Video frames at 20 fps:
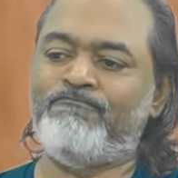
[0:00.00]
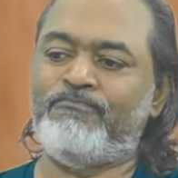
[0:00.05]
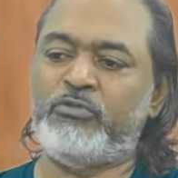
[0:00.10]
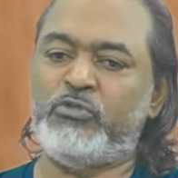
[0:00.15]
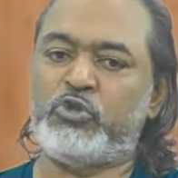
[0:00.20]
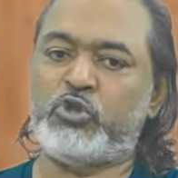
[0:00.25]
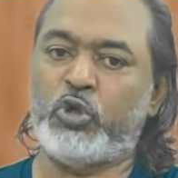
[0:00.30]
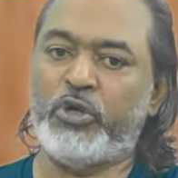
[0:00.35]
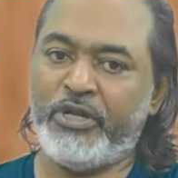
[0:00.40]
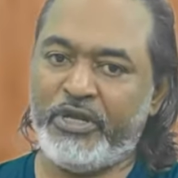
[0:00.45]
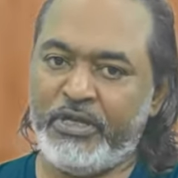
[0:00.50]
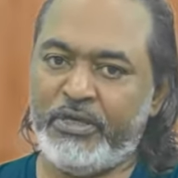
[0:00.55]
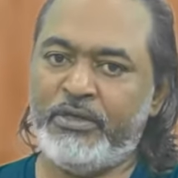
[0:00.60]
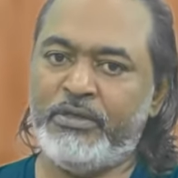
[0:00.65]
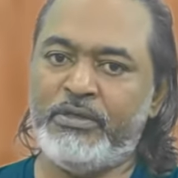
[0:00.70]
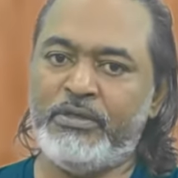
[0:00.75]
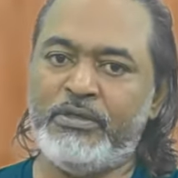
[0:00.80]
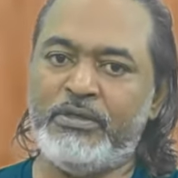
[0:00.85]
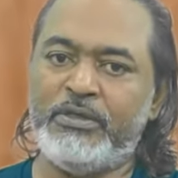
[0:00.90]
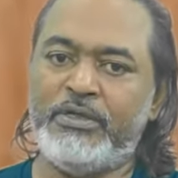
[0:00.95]
so
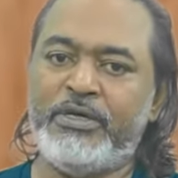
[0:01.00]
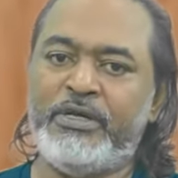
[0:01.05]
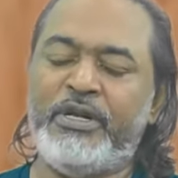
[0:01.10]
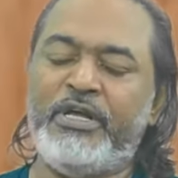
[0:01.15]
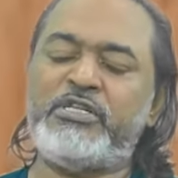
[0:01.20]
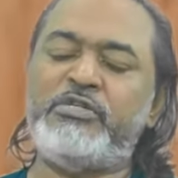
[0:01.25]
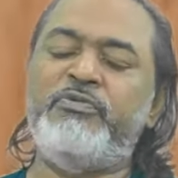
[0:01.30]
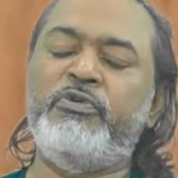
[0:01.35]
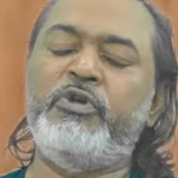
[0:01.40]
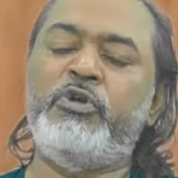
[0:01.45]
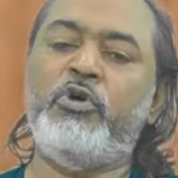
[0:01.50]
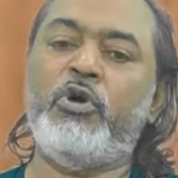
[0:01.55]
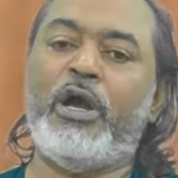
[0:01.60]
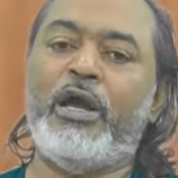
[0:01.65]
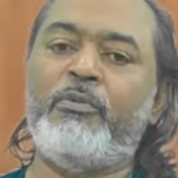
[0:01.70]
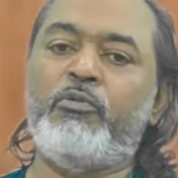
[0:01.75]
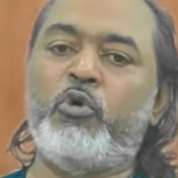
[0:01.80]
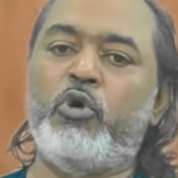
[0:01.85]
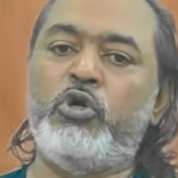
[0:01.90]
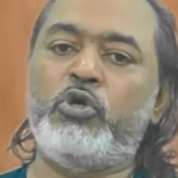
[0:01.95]
in next video
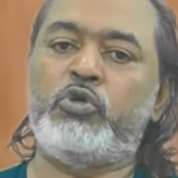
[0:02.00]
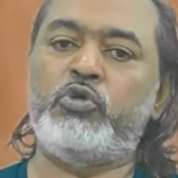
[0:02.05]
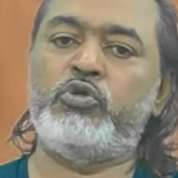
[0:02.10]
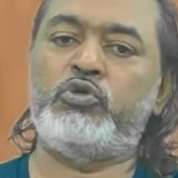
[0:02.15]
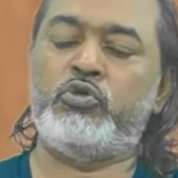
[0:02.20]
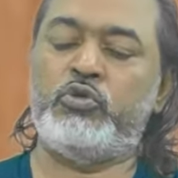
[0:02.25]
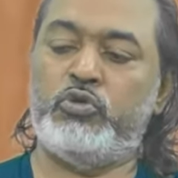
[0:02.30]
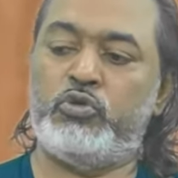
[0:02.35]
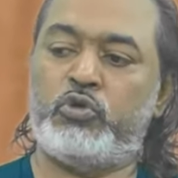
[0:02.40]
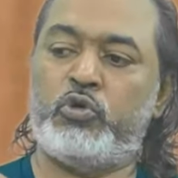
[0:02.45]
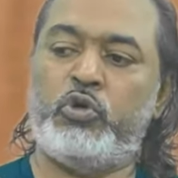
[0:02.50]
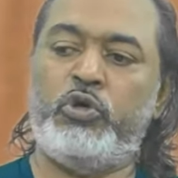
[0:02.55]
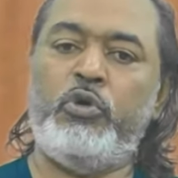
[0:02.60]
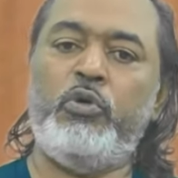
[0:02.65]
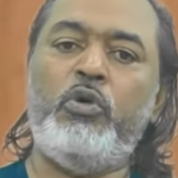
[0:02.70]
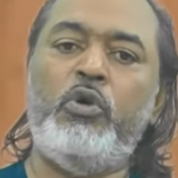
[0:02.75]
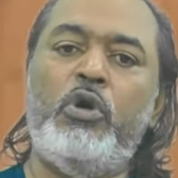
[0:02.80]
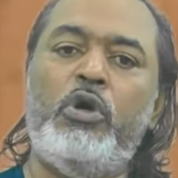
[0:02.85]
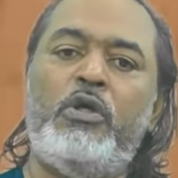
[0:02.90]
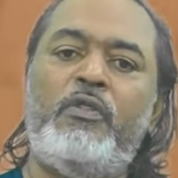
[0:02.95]
I'm going to show
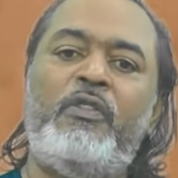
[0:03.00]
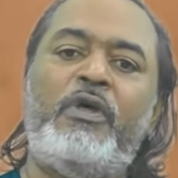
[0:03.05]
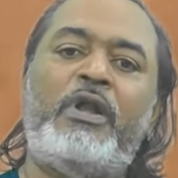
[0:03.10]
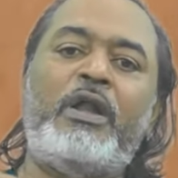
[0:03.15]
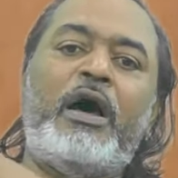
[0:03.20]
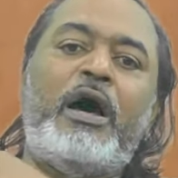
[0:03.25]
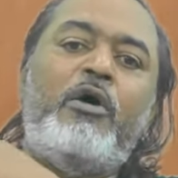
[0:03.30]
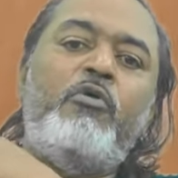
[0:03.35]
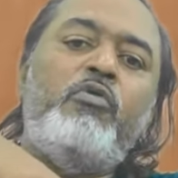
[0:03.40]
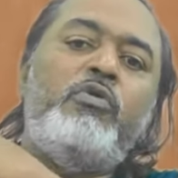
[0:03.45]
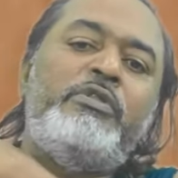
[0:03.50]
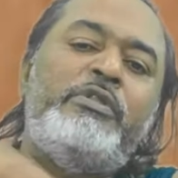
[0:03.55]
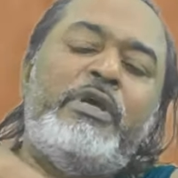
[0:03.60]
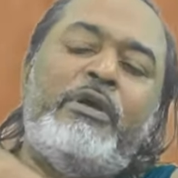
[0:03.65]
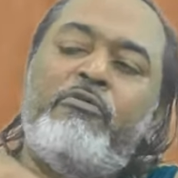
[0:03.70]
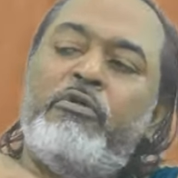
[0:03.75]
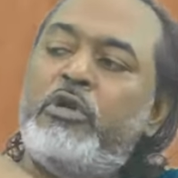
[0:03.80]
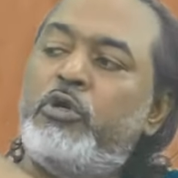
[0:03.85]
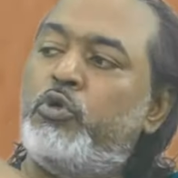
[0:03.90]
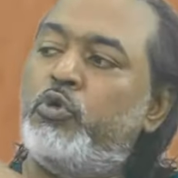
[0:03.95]
you that how they
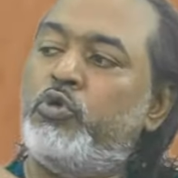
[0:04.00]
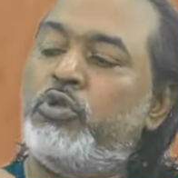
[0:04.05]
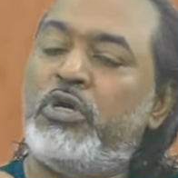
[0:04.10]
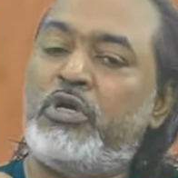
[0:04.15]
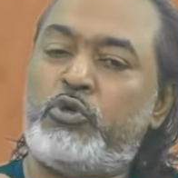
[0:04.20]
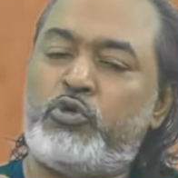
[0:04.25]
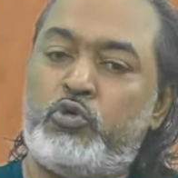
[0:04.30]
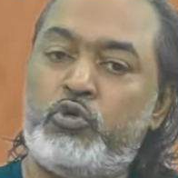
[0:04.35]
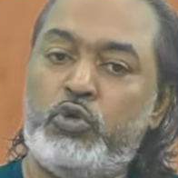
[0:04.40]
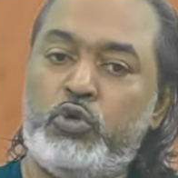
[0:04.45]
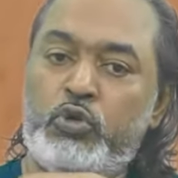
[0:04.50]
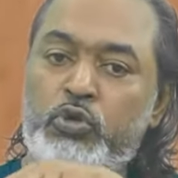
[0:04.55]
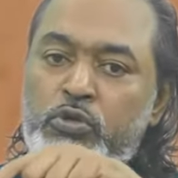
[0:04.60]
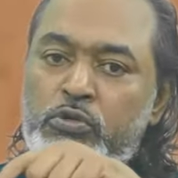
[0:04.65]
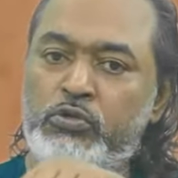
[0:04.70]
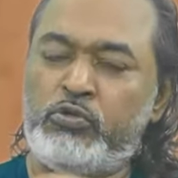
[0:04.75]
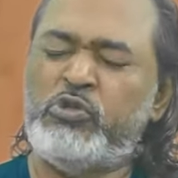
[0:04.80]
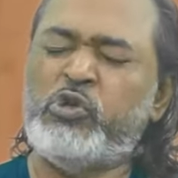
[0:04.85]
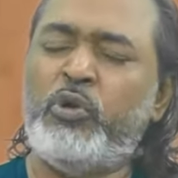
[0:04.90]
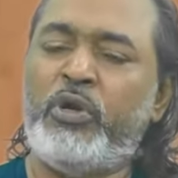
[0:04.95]
will do
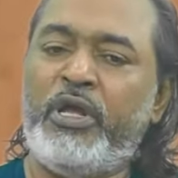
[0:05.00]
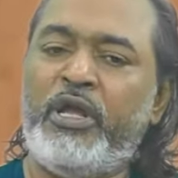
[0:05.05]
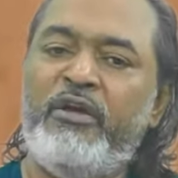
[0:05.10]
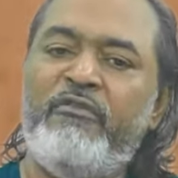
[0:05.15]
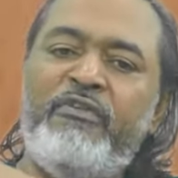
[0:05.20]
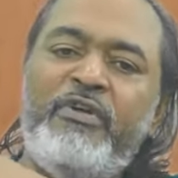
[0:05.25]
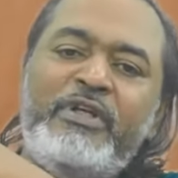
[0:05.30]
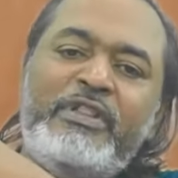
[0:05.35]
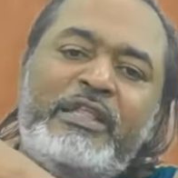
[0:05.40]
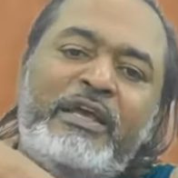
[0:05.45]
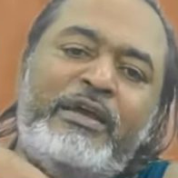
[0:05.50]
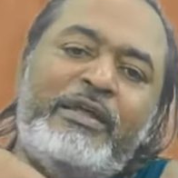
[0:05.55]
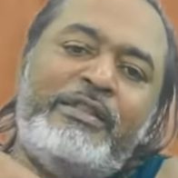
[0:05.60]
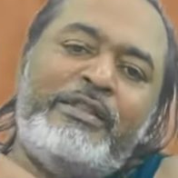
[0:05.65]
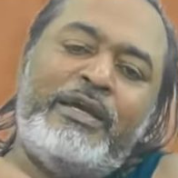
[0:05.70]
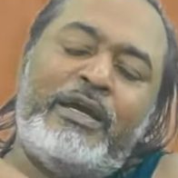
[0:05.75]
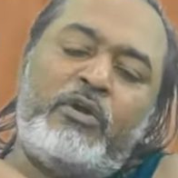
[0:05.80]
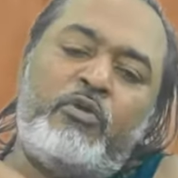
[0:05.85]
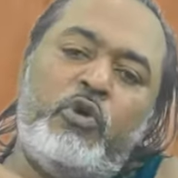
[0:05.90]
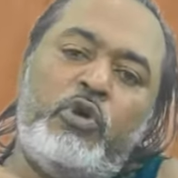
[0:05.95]
today evening
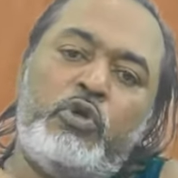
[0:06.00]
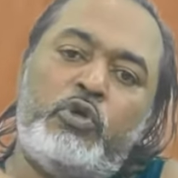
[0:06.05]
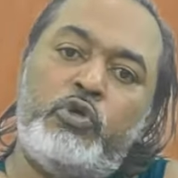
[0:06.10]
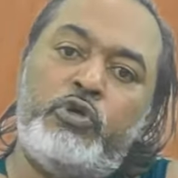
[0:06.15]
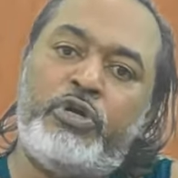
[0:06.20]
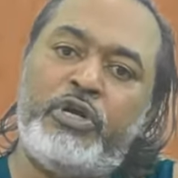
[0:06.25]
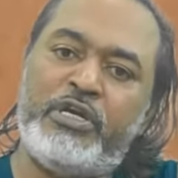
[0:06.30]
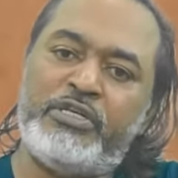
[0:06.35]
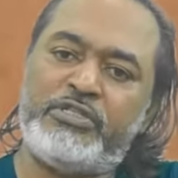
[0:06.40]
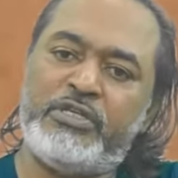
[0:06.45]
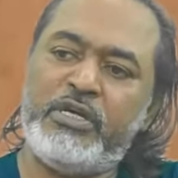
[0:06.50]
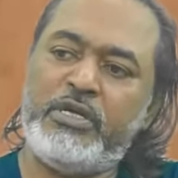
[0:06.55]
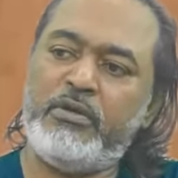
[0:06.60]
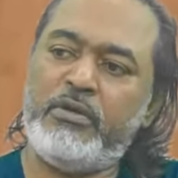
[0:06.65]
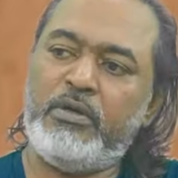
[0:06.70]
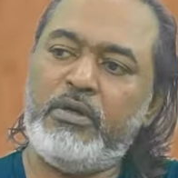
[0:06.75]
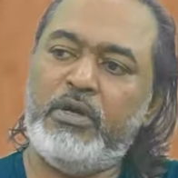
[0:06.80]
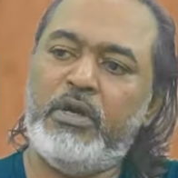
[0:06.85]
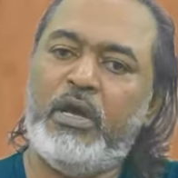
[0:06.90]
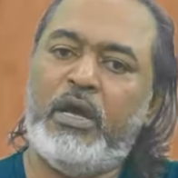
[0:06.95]
they are going to dressing,
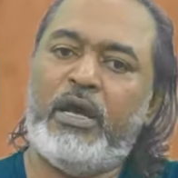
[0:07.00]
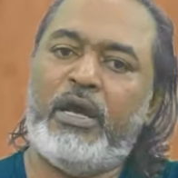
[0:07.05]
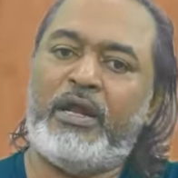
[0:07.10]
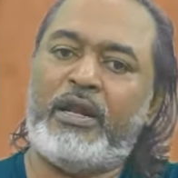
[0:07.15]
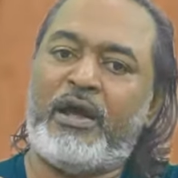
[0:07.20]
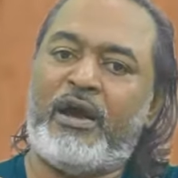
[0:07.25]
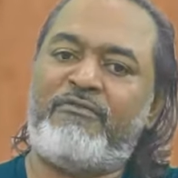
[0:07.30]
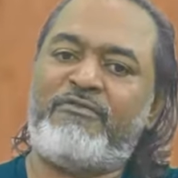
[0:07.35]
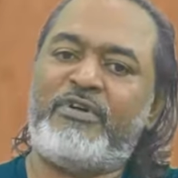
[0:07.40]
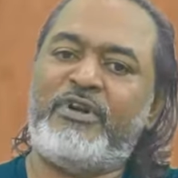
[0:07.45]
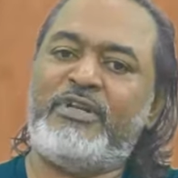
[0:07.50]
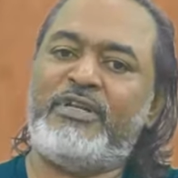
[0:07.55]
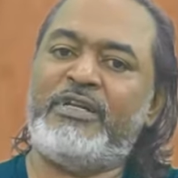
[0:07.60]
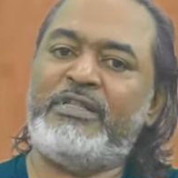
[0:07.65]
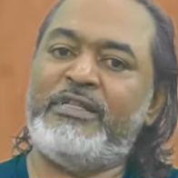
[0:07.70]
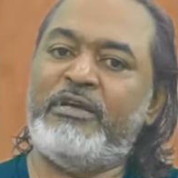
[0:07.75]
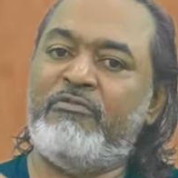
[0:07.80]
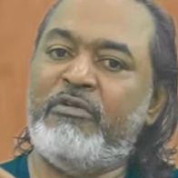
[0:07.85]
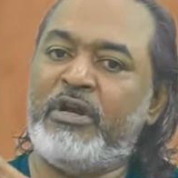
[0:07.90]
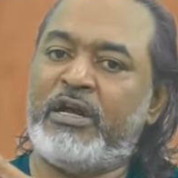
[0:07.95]
and after
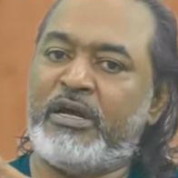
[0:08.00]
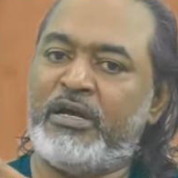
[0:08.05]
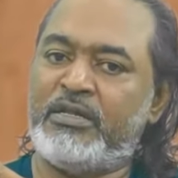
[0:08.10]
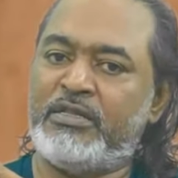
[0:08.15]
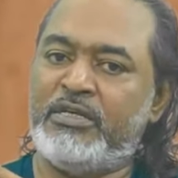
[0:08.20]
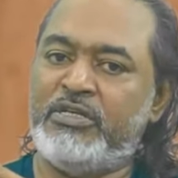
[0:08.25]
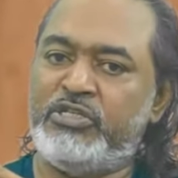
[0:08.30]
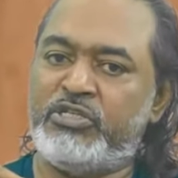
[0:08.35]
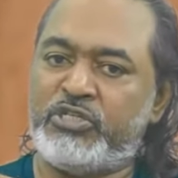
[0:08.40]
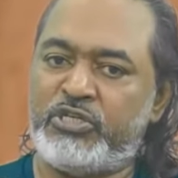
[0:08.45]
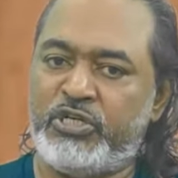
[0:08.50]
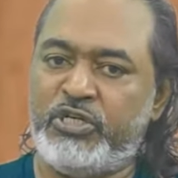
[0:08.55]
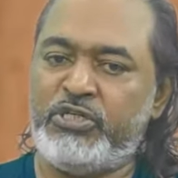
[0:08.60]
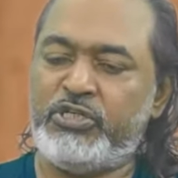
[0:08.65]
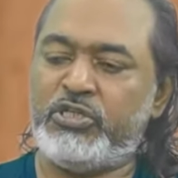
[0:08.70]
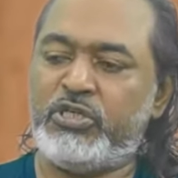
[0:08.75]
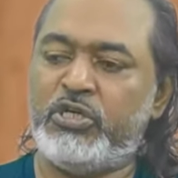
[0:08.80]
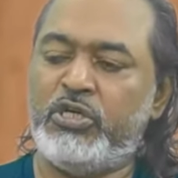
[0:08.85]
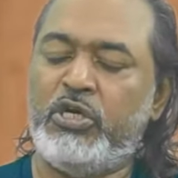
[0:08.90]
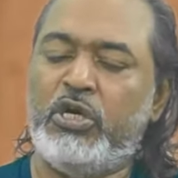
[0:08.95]
that they will cut the
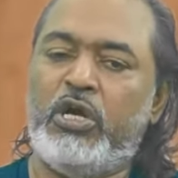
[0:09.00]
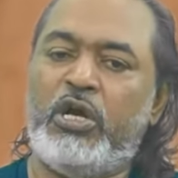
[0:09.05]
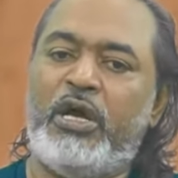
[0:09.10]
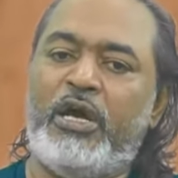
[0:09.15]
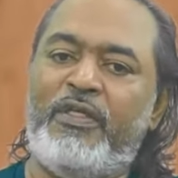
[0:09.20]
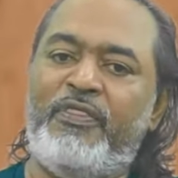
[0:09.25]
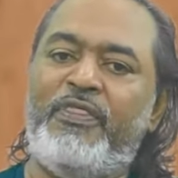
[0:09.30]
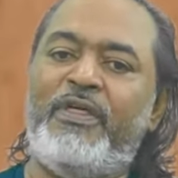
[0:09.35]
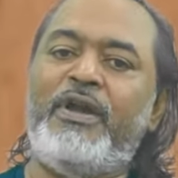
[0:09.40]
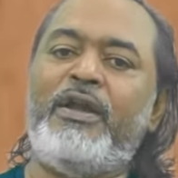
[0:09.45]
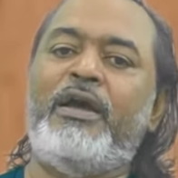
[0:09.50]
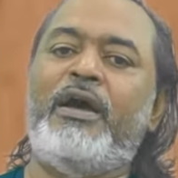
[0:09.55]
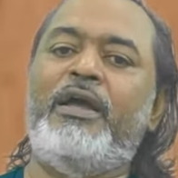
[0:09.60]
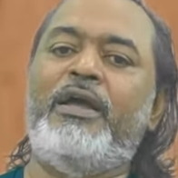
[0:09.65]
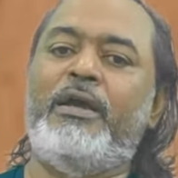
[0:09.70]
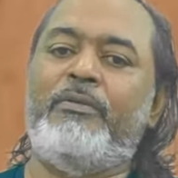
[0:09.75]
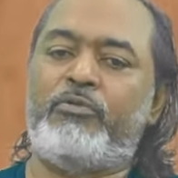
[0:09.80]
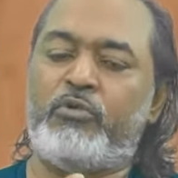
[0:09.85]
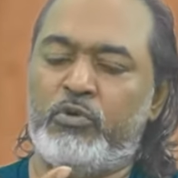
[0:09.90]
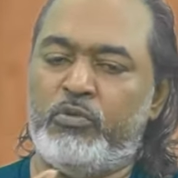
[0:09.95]
stitch, and then I
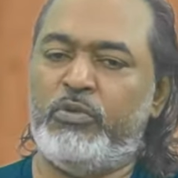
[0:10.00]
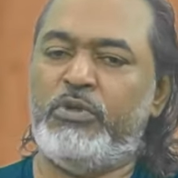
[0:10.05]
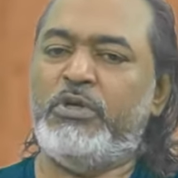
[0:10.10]
have to